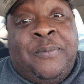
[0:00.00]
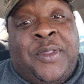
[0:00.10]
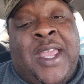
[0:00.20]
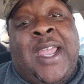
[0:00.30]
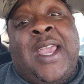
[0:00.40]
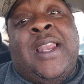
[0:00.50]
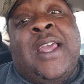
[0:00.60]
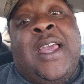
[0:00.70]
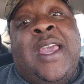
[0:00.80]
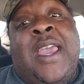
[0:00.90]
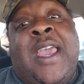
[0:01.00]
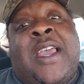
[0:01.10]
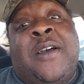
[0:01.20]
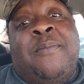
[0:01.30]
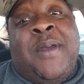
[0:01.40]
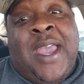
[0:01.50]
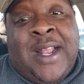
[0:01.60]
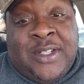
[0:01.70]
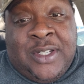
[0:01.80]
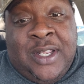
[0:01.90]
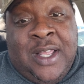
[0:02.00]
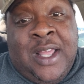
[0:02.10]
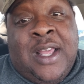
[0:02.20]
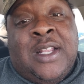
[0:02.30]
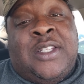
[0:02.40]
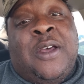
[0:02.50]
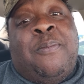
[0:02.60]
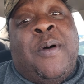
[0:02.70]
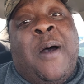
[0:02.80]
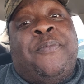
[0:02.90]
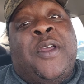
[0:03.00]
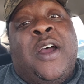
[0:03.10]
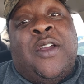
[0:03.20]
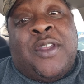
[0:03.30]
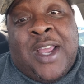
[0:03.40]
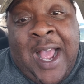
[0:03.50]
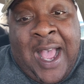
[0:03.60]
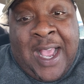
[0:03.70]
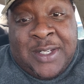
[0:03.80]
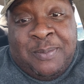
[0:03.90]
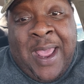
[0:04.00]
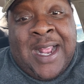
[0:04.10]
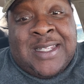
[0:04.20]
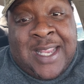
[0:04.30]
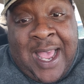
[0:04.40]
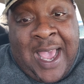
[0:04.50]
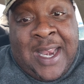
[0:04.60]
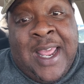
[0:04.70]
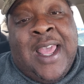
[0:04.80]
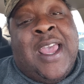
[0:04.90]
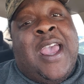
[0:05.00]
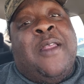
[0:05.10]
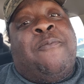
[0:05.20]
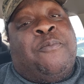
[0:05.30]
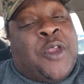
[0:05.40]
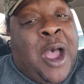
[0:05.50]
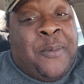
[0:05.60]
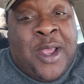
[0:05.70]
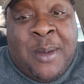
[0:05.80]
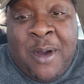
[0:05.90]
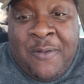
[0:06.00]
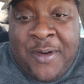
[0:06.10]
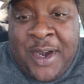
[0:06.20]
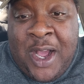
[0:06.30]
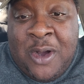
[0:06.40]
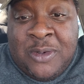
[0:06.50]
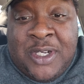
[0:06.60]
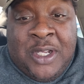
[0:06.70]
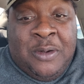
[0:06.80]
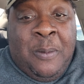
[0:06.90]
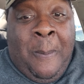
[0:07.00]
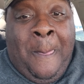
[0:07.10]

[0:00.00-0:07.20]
Then he commenced to bump the other guy's backside and topple him over in the hole too.